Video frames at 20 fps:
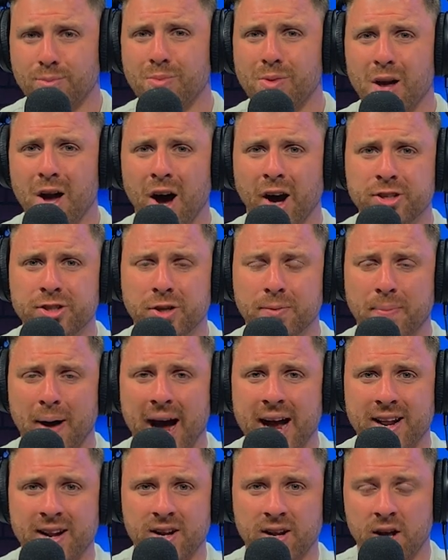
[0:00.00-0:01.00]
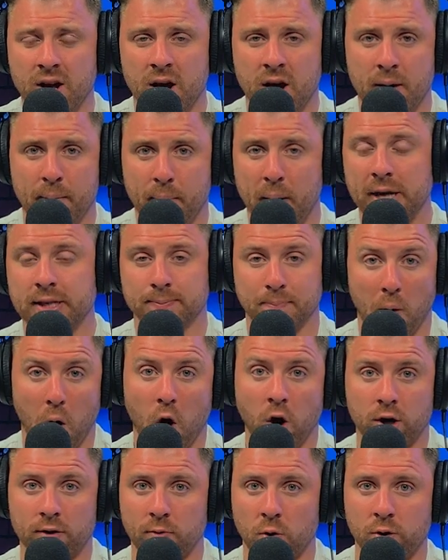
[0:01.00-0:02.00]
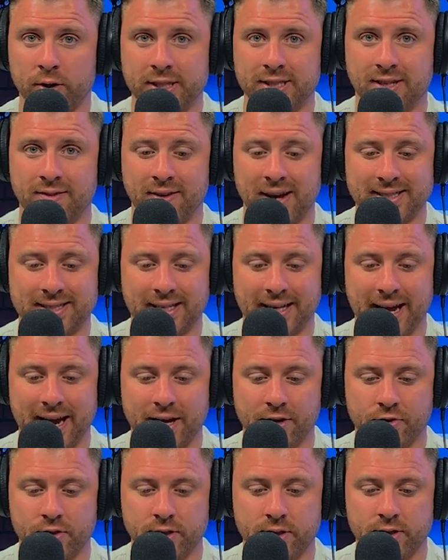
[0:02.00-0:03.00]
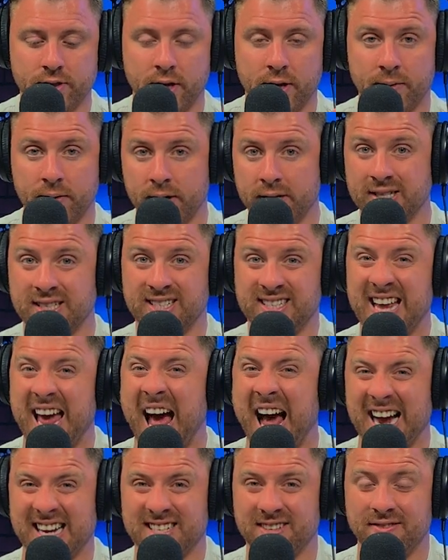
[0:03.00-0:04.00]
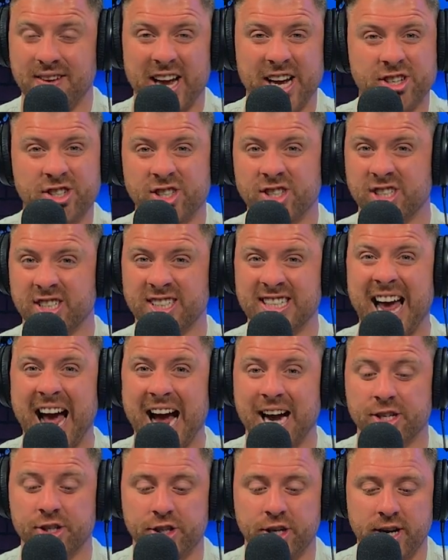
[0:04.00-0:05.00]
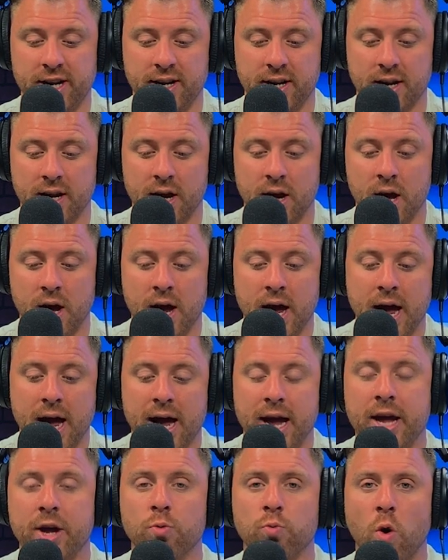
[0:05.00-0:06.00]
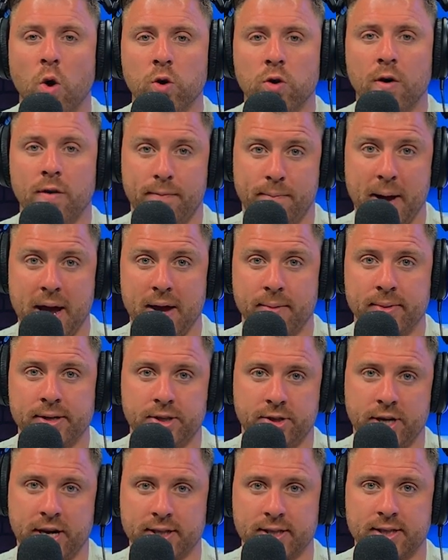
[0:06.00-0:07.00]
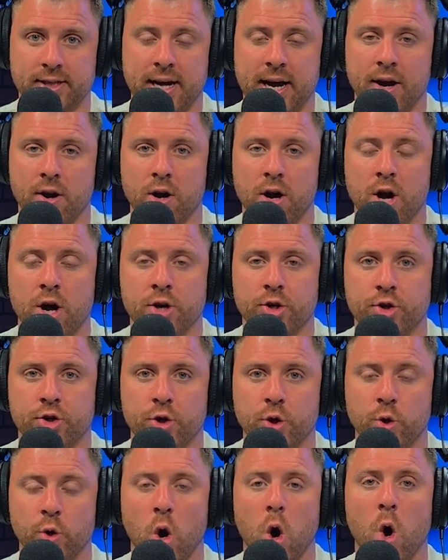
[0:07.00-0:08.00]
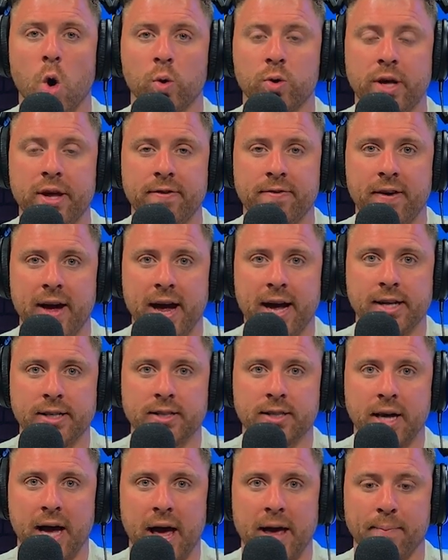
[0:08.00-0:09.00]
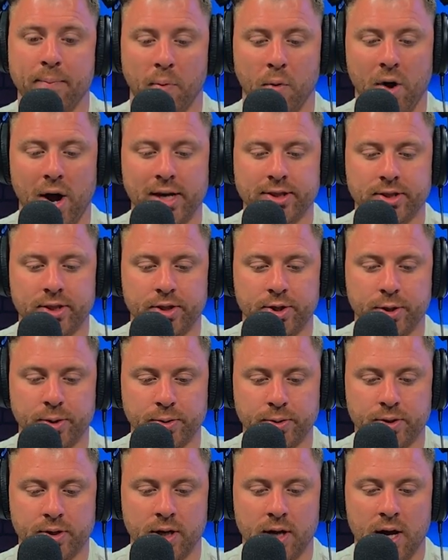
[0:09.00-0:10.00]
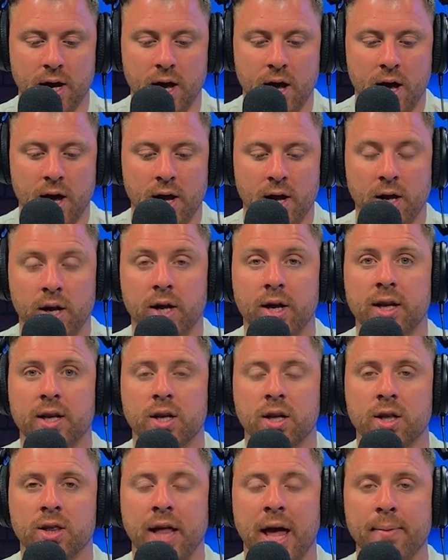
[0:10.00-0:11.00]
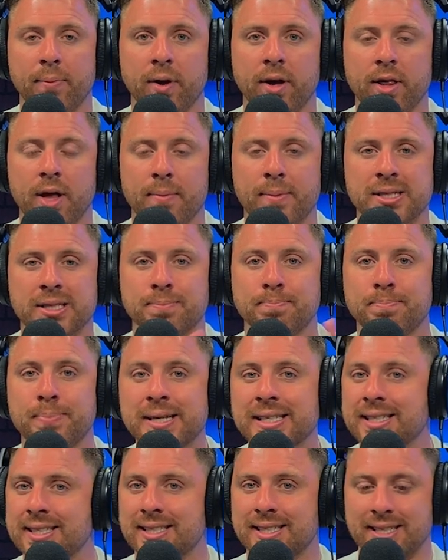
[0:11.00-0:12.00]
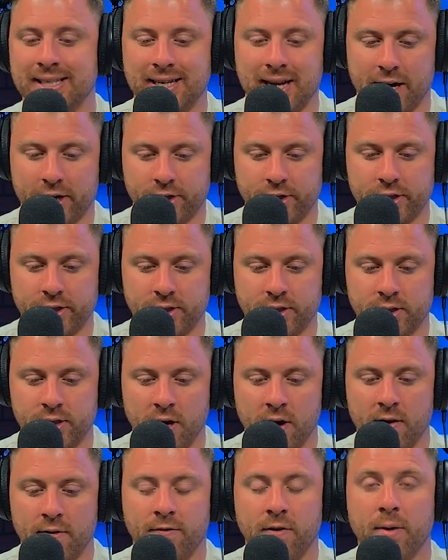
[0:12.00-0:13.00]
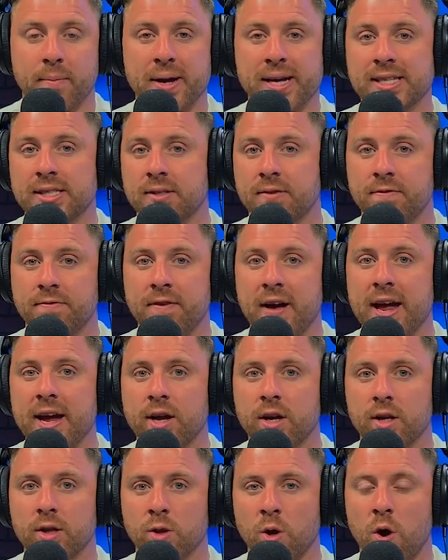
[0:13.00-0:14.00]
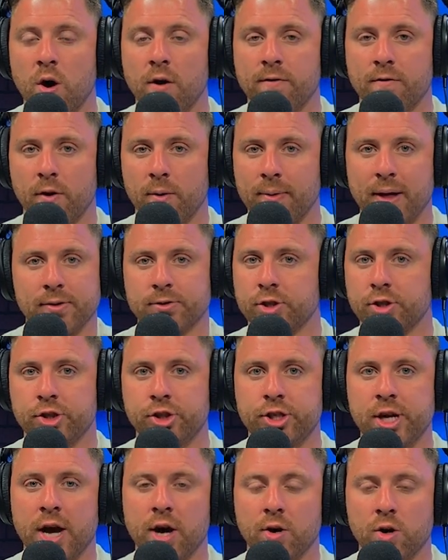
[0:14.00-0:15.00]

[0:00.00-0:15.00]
Hunter Biden, as part of all these investigations and his tax evasions, his tax cheat, he wrote off payments, check this out, to OnlyFans and prostitutes, labeling them as business deductions from his fake law firm that was a shell